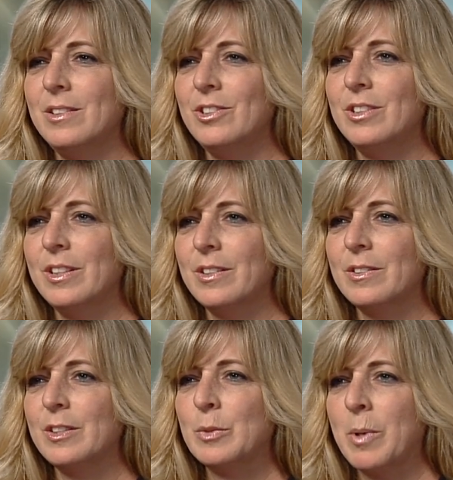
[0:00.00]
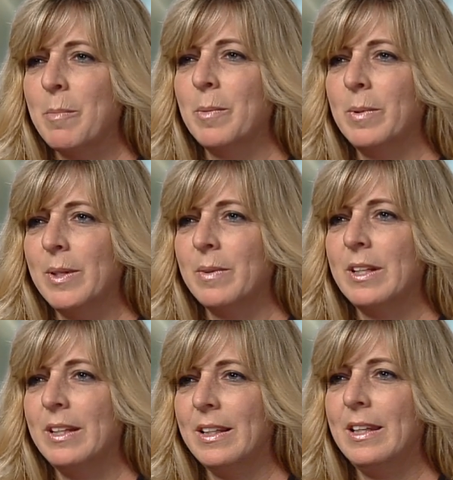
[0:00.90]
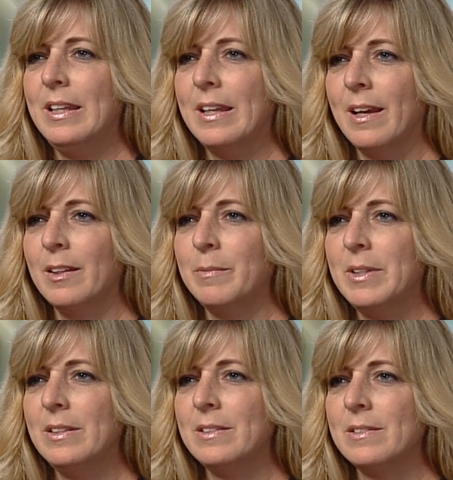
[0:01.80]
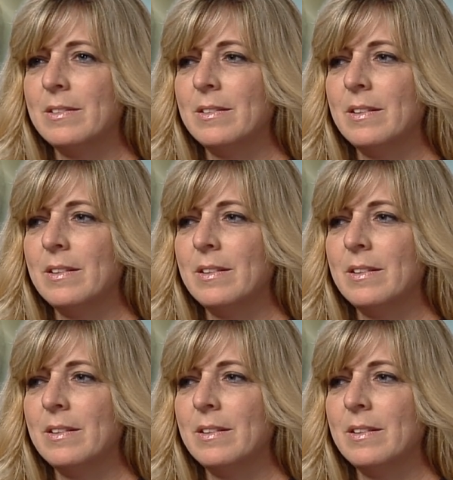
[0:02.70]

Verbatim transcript: and engineers is probably one of the key elements